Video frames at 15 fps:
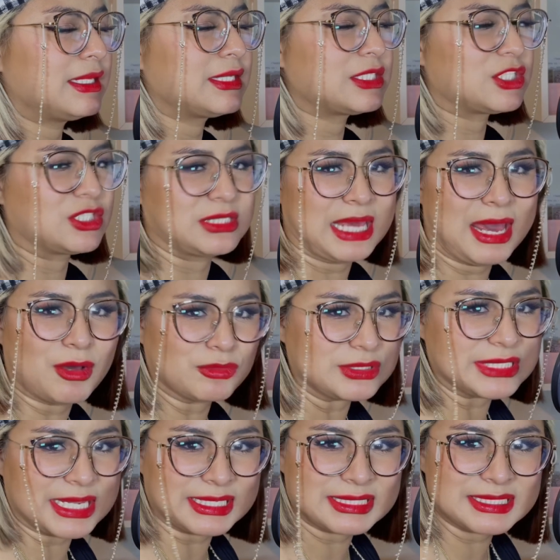is just
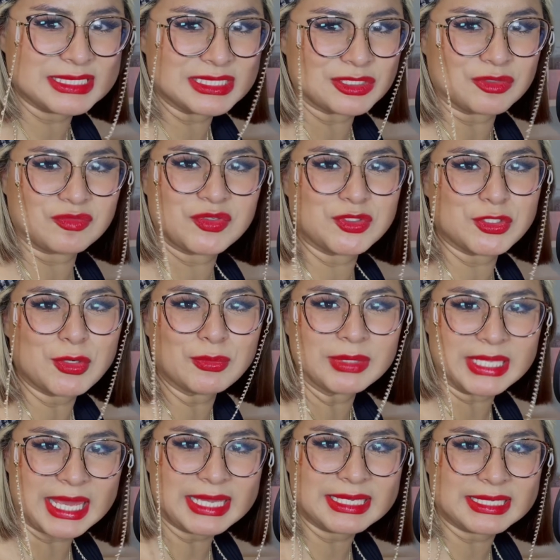outdated. So if you
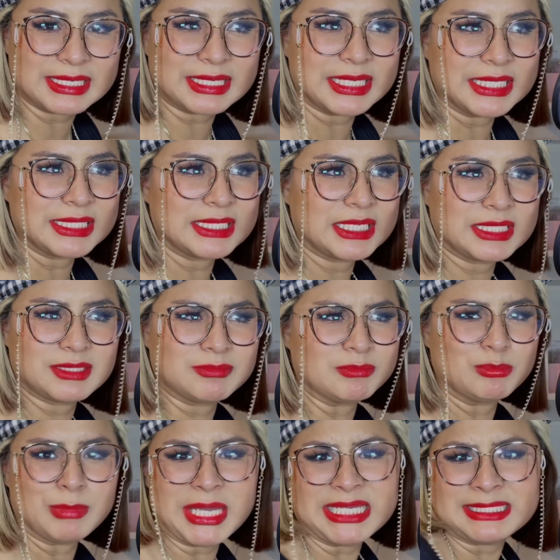don't like it, it
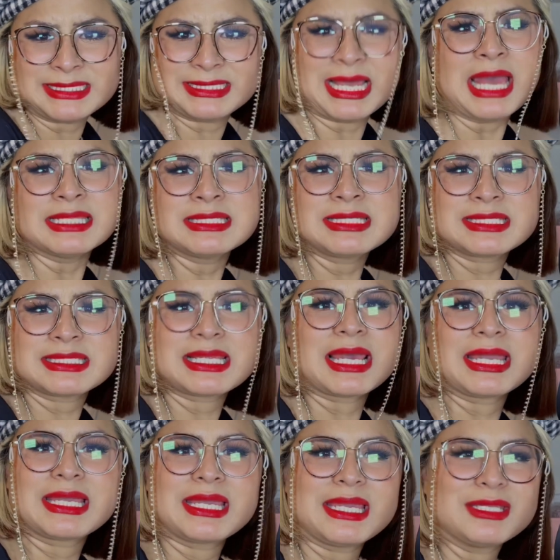makes sense.
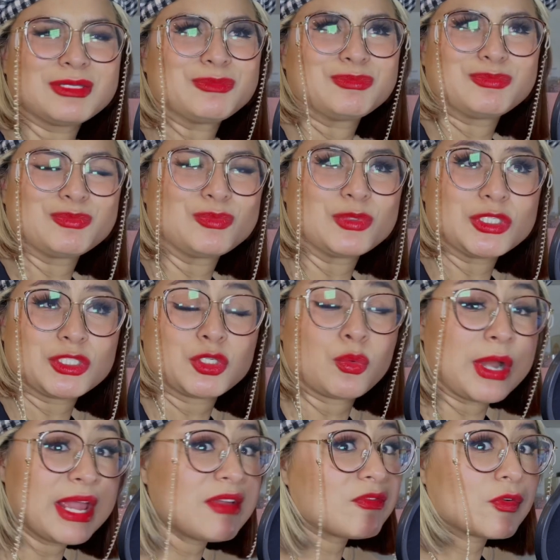Like, it was
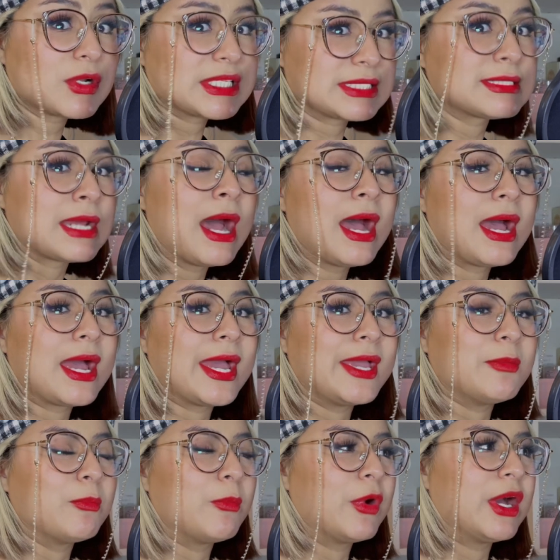great for its
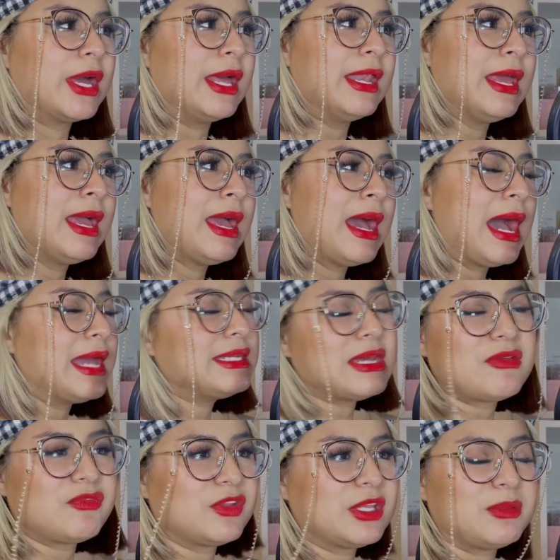time, but I
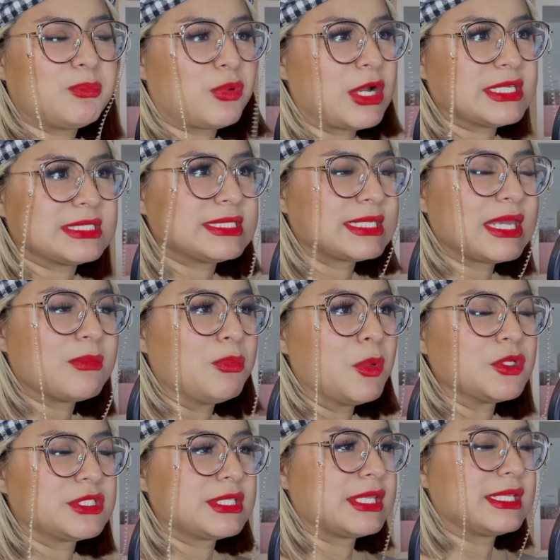definitely press skip
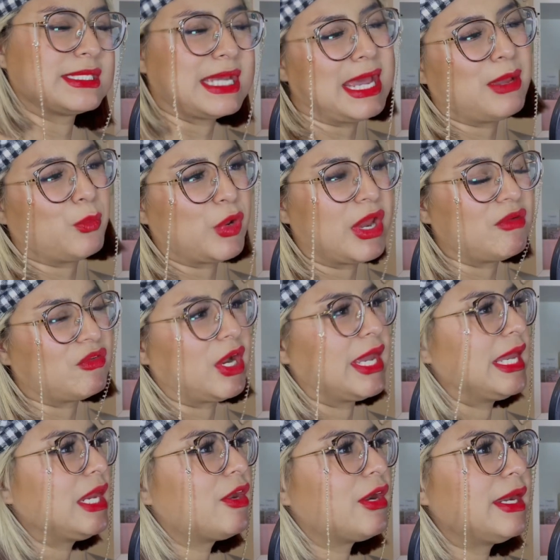most of the time whenever I
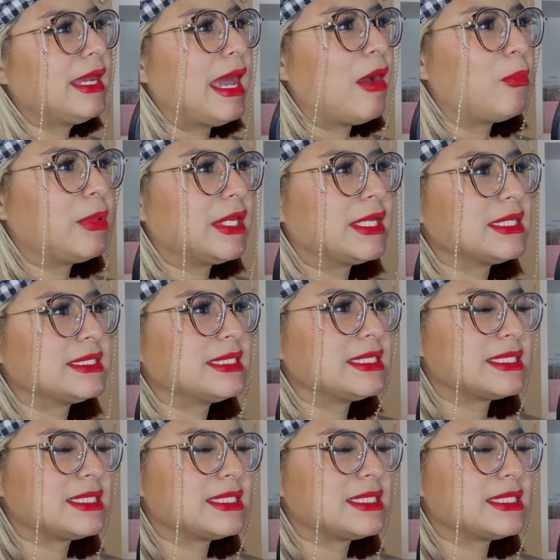hear it now, because it